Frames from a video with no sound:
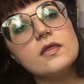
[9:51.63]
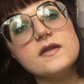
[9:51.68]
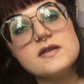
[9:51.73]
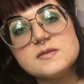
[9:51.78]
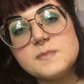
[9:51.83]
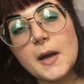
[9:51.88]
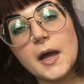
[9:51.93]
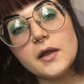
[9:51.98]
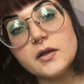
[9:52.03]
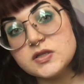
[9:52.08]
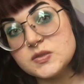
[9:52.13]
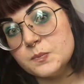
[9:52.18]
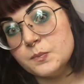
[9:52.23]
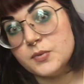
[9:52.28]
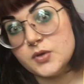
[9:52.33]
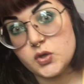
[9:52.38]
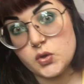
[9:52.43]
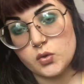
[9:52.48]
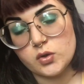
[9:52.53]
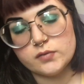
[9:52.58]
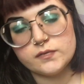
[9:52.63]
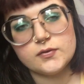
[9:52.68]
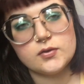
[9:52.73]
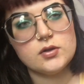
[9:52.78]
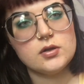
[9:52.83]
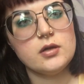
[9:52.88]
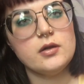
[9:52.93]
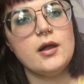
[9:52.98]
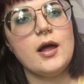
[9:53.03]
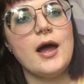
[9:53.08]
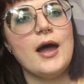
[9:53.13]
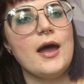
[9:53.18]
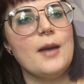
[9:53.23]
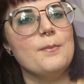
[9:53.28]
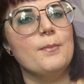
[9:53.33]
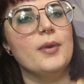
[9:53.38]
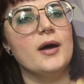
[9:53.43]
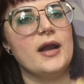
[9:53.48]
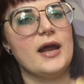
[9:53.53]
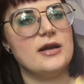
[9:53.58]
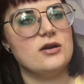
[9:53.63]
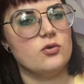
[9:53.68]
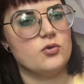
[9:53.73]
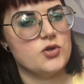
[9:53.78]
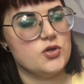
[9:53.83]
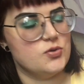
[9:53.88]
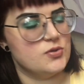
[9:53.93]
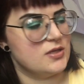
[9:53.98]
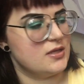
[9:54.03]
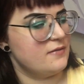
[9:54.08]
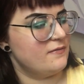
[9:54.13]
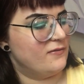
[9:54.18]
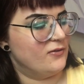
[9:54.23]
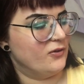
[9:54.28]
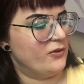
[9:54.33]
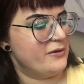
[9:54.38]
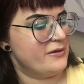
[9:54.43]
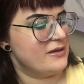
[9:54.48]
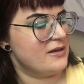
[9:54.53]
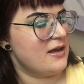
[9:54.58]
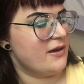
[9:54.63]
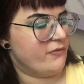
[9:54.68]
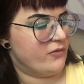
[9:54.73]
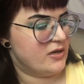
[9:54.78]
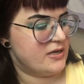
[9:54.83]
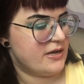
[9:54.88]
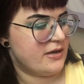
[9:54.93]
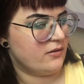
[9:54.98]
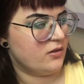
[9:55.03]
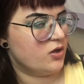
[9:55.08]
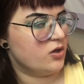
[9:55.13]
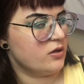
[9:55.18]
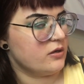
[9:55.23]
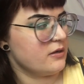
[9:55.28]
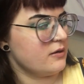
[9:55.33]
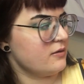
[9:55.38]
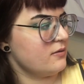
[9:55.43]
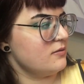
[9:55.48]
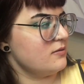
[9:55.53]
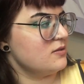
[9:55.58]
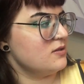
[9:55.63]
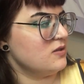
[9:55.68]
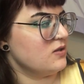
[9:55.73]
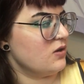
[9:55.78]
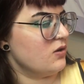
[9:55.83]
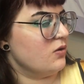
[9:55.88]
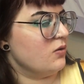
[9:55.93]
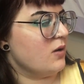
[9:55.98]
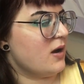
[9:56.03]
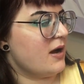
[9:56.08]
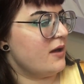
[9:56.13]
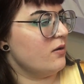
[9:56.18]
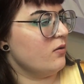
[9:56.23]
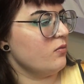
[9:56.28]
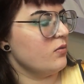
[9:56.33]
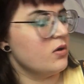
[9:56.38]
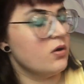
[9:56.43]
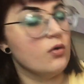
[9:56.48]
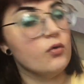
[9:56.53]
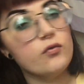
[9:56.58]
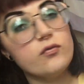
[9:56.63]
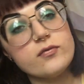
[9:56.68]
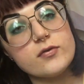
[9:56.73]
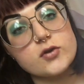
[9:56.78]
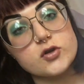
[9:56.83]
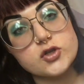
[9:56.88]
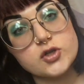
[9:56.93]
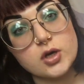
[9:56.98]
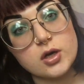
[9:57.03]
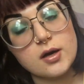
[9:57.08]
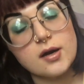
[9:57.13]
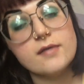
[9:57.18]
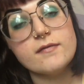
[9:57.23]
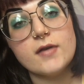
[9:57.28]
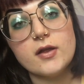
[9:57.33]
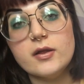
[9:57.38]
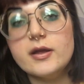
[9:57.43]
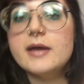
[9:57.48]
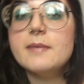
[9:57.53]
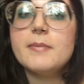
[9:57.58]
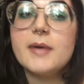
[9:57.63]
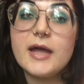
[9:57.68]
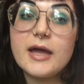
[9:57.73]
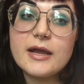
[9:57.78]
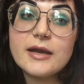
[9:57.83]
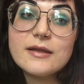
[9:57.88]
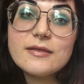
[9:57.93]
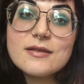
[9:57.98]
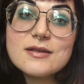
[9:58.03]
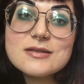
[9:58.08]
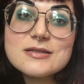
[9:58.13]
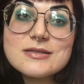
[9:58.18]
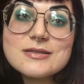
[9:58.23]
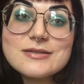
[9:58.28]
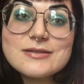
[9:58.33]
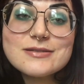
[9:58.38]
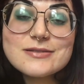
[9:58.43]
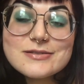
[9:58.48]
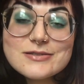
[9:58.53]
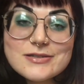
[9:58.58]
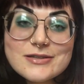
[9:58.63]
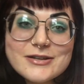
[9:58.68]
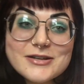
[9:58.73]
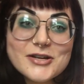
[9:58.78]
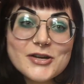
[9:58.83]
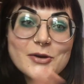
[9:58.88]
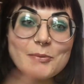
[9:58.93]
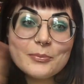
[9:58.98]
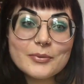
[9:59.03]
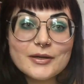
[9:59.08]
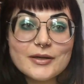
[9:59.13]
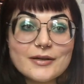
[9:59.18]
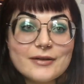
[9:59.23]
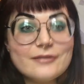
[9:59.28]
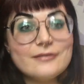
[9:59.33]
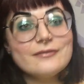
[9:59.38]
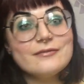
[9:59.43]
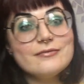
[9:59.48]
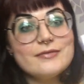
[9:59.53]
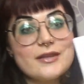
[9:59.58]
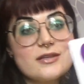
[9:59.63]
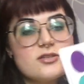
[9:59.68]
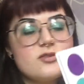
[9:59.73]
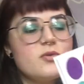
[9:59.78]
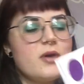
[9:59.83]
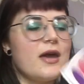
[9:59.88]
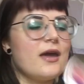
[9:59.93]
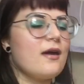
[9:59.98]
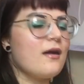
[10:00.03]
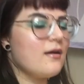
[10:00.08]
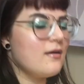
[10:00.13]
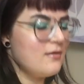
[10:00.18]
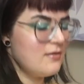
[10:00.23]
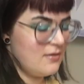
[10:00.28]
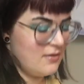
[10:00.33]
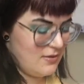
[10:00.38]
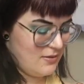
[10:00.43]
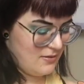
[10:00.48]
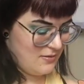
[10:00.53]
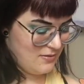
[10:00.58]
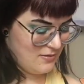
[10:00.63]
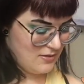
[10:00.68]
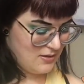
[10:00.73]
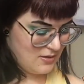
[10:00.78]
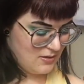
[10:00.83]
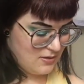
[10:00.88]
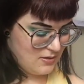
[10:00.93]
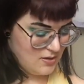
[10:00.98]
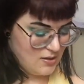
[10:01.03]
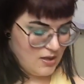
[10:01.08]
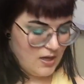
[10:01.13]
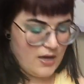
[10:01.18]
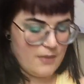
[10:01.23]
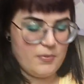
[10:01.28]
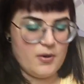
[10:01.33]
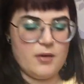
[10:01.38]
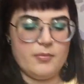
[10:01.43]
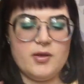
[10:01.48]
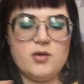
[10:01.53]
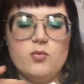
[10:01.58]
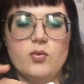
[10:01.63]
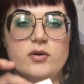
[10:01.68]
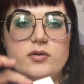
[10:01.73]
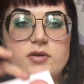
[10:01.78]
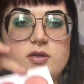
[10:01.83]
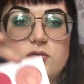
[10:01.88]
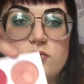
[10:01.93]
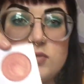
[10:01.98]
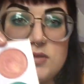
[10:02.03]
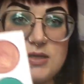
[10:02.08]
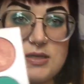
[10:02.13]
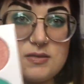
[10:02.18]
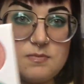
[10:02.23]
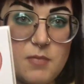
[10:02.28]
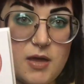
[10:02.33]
This palette's beautiful, but I don't use it for like an everyday look. So I don't know for sure if I'll hit pan in this year, but that's okay. I probably will use this